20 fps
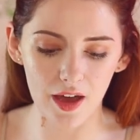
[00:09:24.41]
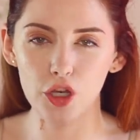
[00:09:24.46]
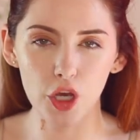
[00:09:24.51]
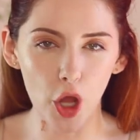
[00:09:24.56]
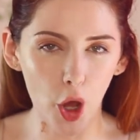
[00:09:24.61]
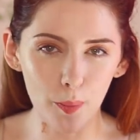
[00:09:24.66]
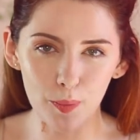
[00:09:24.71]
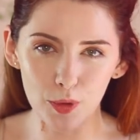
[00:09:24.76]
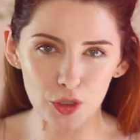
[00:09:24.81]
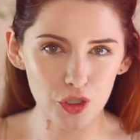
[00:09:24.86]

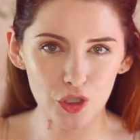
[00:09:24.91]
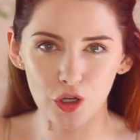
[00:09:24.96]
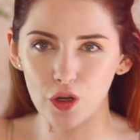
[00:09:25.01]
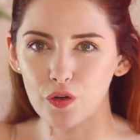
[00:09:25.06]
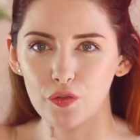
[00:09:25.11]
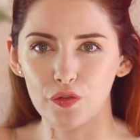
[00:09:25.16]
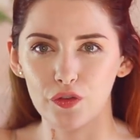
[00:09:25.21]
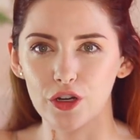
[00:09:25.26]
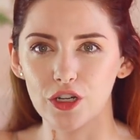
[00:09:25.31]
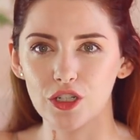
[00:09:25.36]
Not much
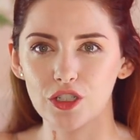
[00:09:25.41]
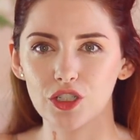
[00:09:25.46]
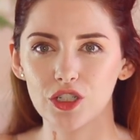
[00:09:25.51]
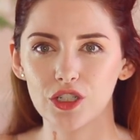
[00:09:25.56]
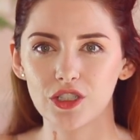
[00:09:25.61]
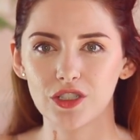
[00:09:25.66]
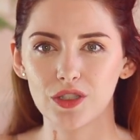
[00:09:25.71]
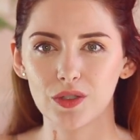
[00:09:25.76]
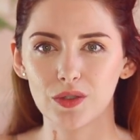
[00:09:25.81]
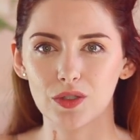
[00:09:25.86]
coverage,
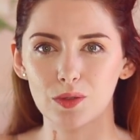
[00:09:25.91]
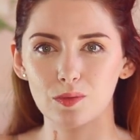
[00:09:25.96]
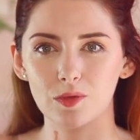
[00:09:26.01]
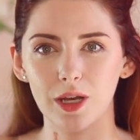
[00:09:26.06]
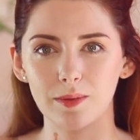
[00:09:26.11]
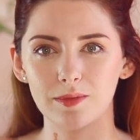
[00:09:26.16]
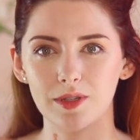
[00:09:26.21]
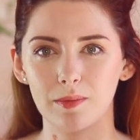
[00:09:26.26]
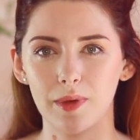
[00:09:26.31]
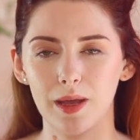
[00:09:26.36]
so
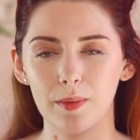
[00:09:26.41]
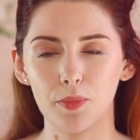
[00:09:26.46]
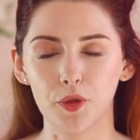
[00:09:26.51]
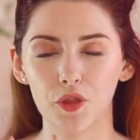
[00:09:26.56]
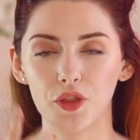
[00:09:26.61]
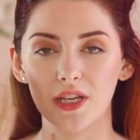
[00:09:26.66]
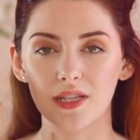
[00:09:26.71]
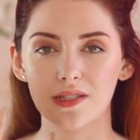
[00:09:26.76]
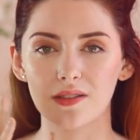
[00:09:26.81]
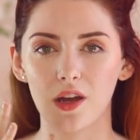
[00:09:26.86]
sometimes I might
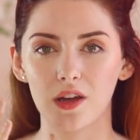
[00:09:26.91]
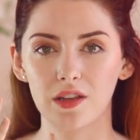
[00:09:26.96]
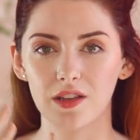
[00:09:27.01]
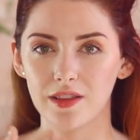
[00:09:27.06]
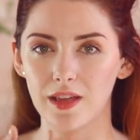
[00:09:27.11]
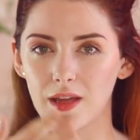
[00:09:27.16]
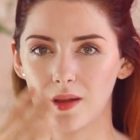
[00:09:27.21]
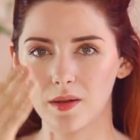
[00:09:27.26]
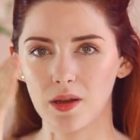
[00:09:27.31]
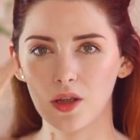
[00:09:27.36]
put this on
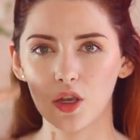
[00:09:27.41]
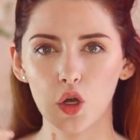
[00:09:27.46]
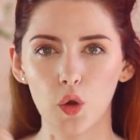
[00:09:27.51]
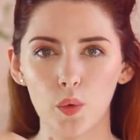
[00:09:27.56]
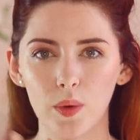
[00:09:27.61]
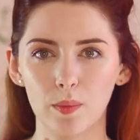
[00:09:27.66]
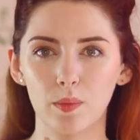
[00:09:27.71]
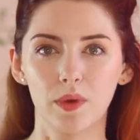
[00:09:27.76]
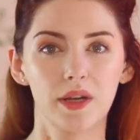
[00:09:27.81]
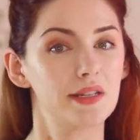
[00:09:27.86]
and then go
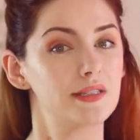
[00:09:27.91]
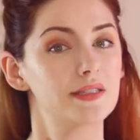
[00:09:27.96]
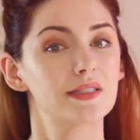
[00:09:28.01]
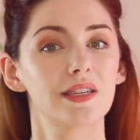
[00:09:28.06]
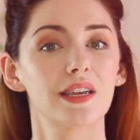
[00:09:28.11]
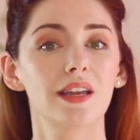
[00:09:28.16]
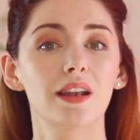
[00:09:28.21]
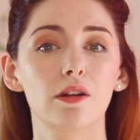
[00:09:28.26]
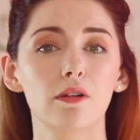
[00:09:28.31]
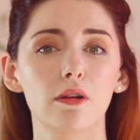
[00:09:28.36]
in with
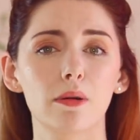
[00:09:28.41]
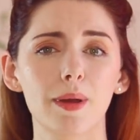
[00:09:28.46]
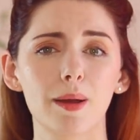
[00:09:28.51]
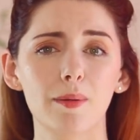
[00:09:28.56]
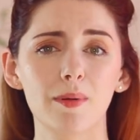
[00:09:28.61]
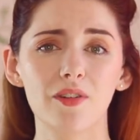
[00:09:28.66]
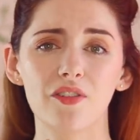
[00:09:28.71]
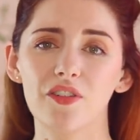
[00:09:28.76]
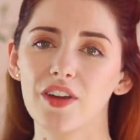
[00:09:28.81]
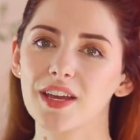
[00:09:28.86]
concealer around
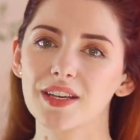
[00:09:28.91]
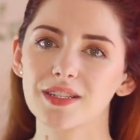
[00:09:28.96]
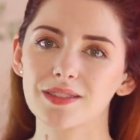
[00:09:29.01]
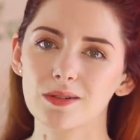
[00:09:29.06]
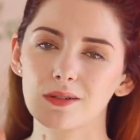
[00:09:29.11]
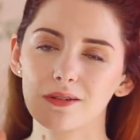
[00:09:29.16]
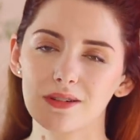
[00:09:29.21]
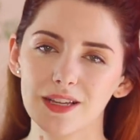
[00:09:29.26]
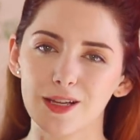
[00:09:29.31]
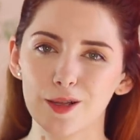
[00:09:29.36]
my face
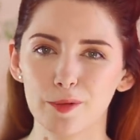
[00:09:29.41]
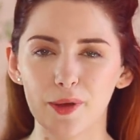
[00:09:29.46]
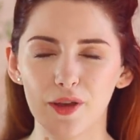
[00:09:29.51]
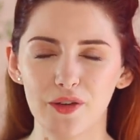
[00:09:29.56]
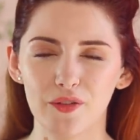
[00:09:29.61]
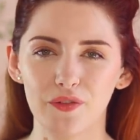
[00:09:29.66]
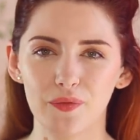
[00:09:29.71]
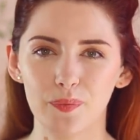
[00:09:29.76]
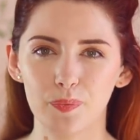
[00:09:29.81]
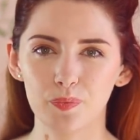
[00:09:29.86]
or a little bit
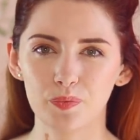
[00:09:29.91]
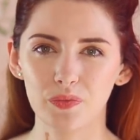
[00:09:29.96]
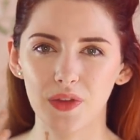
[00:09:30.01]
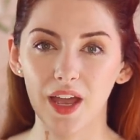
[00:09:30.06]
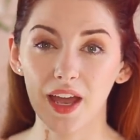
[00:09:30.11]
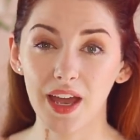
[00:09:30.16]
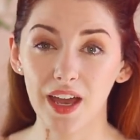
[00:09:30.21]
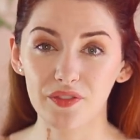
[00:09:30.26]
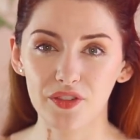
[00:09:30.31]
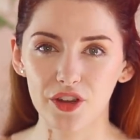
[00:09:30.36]
of
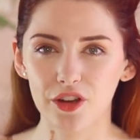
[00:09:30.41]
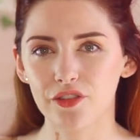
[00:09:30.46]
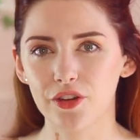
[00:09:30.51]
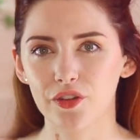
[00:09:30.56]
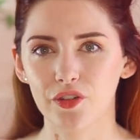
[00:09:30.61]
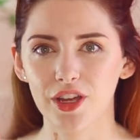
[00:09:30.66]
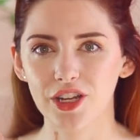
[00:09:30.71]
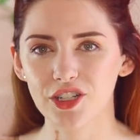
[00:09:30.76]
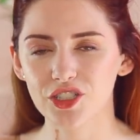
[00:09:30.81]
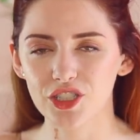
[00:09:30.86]
heavier
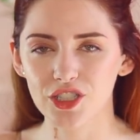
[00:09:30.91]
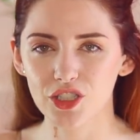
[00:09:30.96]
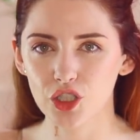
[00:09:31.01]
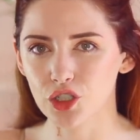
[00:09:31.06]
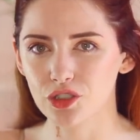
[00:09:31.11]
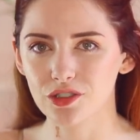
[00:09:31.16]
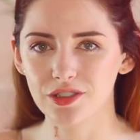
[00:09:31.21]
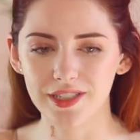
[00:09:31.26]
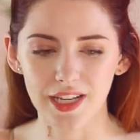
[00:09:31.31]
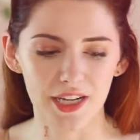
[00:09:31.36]
foundation in
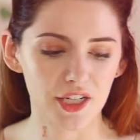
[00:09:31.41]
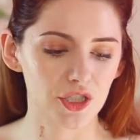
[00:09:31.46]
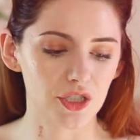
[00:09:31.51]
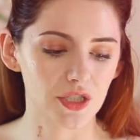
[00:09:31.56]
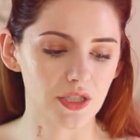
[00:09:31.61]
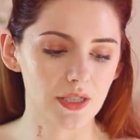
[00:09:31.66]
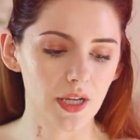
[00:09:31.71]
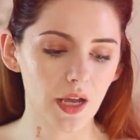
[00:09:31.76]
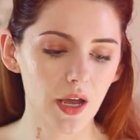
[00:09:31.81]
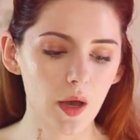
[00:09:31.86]
certain
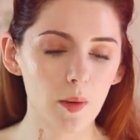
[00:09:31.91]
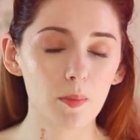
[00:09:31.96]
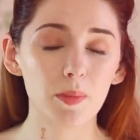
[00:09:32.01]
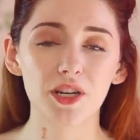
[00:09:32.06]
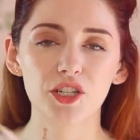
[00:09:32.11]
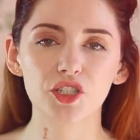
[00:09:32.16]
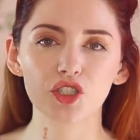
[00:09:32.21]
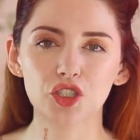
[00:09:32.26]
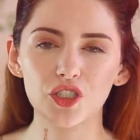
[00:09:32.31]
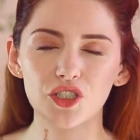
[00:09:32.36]
sections, but
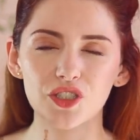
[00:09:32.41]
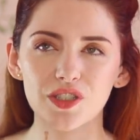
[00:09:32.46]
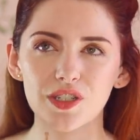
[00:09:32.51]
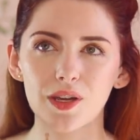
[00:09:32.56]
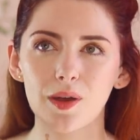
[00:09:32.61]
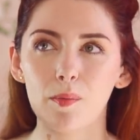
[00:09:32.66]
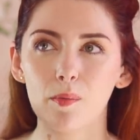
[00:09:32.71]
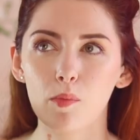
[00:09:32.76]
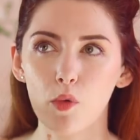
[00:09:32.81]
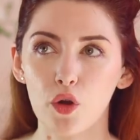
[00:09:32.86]
it's just
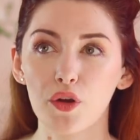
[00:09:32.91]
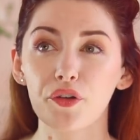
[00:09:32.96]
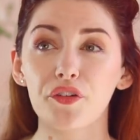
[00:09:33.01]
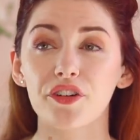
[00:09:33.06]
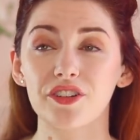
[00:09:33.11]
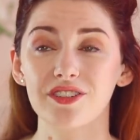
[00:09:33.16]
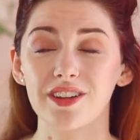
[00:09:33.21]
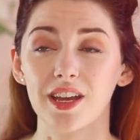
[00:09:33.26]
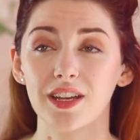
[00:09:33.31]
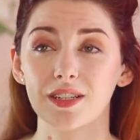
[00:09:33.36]
more
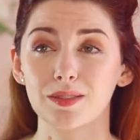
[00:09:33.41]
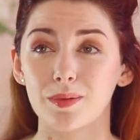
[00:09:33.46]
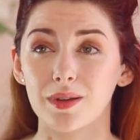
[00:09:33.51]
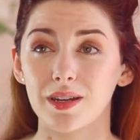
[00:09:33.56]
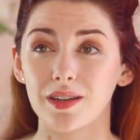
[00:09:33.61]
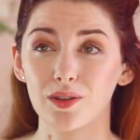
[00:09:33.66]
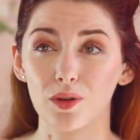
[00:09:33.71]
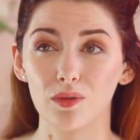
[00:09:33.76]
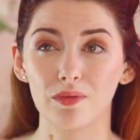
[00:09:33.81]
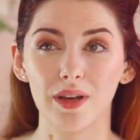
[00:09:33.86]
for days when
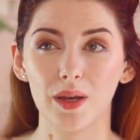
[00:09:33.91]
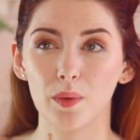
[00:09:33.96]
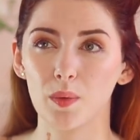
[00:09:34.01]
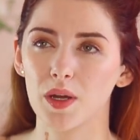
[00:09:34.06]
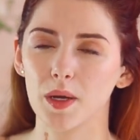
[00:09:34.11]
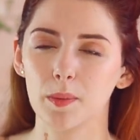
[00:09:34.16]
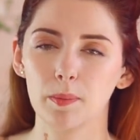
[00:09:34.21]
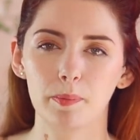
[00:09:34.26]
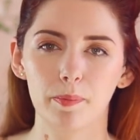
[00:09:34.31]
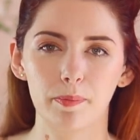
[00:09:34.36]
I don't really
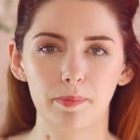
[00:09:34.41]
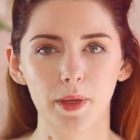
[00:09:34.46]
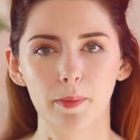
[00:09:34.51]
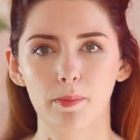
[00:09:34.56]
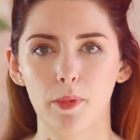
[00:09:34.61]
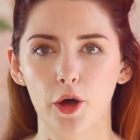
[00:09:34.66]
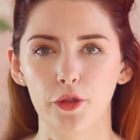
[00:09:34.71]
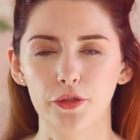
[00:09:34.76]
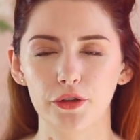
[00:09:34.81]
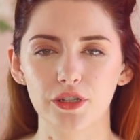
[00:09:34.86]
want to be
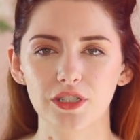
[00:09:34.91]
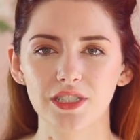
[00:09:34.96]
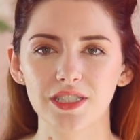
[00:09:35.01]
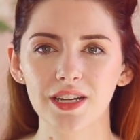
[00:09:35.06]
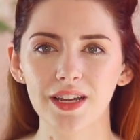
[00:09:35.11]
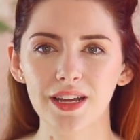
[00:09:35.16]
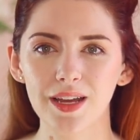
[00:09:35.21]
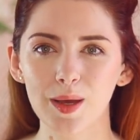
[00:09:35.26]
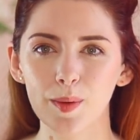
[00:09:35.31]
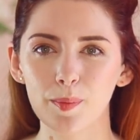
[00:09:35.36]
bothered,
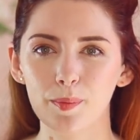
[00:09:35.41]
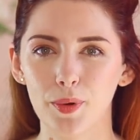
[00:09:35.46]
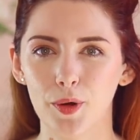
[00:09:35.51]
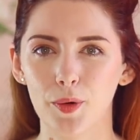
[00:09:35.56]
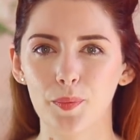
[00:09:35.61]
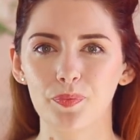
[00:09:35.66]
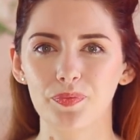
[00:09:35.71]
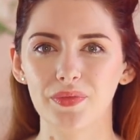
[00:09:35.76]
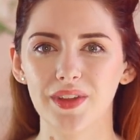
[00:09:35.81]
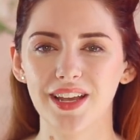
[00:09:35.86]

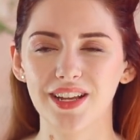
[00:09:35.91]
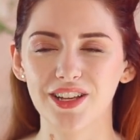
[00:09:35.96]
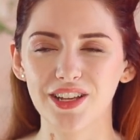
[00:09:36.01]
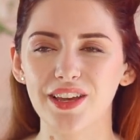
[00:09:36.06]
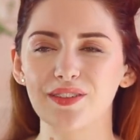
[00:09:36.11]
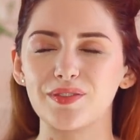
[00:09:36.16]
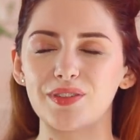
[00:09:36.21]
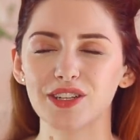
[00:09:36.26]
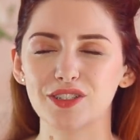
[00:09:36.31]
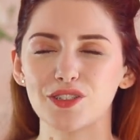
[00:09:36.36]
but
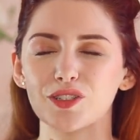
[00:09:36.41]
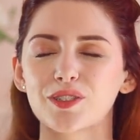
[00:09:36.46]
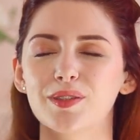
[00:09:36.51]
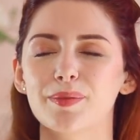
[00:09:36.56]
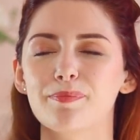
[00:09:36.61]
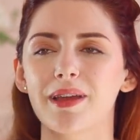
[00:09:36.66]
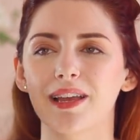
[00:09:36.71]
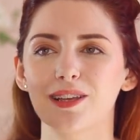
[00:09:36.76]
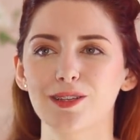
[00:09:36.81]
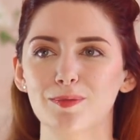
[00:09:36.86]
it just
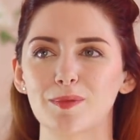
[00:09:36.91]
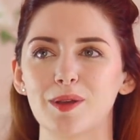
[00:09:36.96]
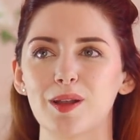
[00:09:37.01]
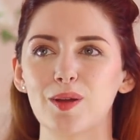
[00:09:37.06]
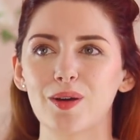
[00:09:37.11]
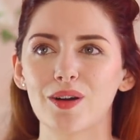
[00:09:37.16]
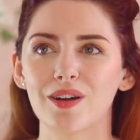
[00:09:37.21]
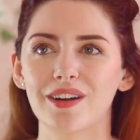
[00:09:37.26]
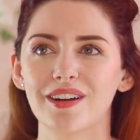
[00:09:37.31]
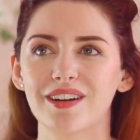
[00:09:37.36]
makes me
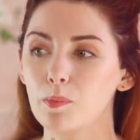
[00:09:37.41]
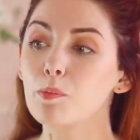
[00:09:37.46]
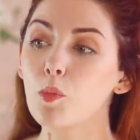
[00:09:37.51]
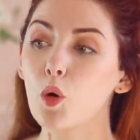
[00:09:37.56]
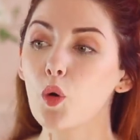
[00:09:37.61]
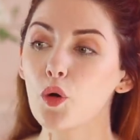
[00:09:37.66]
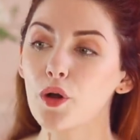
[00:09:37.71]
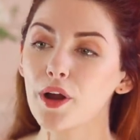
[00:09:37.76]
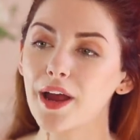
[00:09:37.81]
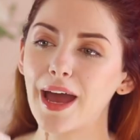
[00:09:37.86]
look
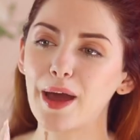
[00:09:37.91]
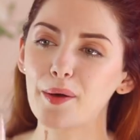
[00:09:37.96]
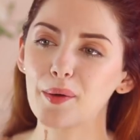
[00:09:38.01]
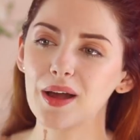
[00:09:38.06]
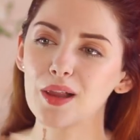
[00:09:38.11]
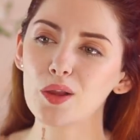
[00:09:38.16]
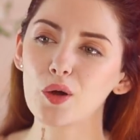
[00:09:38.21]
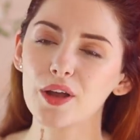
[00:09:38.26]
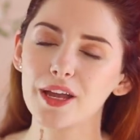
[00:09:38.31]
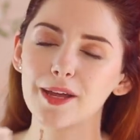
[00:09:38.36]
more how
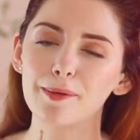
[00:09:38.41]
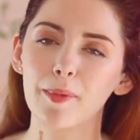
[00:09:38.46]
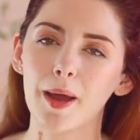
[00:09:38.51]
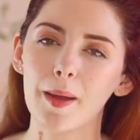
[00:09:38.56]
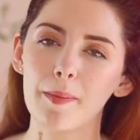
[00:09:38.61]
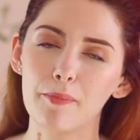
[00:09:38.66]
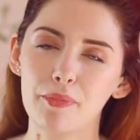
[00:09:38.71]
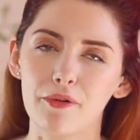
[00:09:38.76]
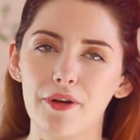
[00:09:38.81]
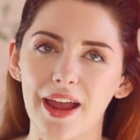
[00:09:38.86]
I look in my
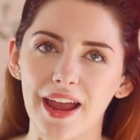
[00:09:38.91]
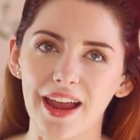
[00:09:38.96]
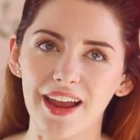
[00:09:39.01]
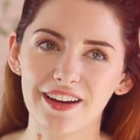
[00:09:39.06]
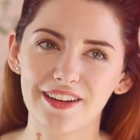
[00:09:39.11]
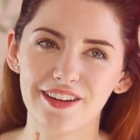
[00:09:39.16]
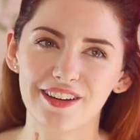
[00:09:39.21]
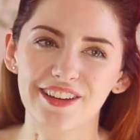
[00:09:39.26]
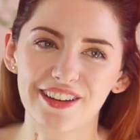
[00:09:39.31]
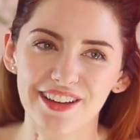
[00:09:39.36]

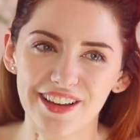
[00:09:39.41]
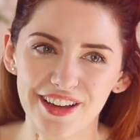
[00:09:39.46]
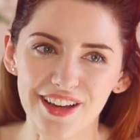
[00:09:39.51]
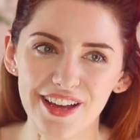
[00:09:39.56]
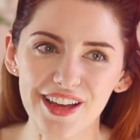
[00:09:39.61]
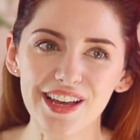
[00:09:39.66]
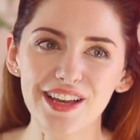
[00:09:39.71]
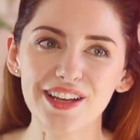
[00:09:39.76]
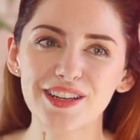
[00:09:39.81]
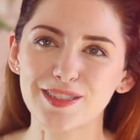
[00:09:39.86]
brain,
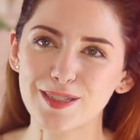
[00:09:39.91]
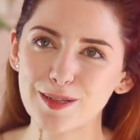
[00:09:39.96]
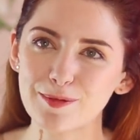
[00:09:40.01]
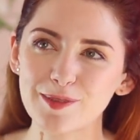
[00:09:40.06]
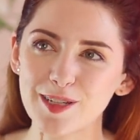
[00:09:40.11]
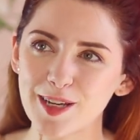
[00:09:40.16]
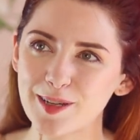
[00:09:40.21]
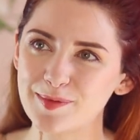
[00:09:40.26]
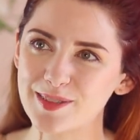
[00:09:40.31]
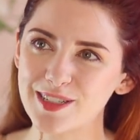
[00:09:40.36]
because
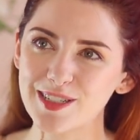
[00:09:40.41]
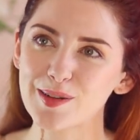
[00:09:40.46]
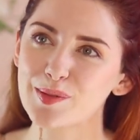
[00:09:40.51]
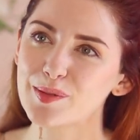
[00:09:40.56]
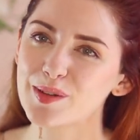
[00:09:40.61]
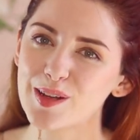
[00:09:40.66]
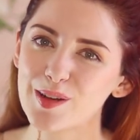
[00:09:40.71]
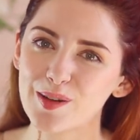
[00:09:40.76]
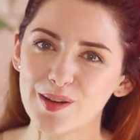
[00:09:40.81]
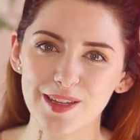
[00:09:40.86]
sometimes, you know,
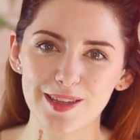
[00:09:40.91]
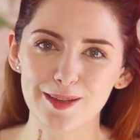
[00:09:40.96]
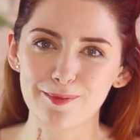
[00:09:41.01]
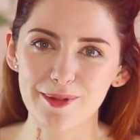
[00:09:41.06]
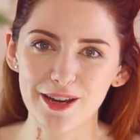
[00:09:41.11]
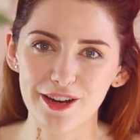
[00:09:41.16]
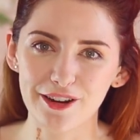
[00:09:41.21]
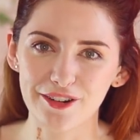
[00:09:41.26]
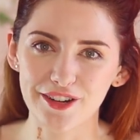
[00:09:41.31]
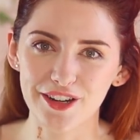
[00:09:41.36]
when you look in the
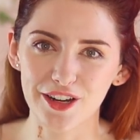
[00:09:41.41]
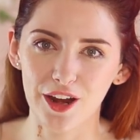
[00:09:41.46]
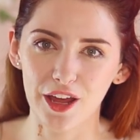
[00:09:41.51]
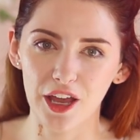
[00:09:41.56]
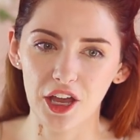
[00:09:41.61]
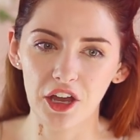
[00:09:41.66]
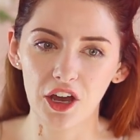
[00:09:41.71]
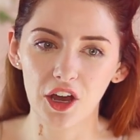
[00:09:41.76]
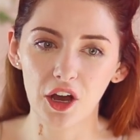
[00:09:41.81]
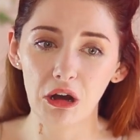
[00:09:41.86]
mirror and you're
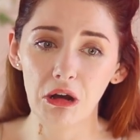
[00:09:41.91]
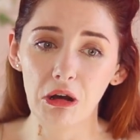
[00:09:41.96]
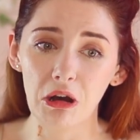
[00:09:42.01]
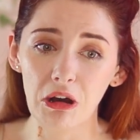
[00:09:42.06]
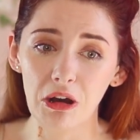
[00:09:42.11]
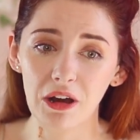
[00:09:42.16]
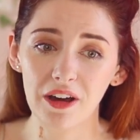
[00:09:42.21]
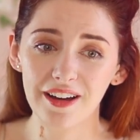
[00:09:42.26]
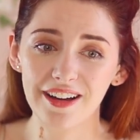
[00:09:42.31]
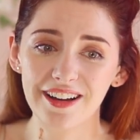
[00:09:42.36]
like,
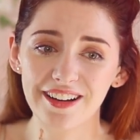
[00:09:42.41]
oh.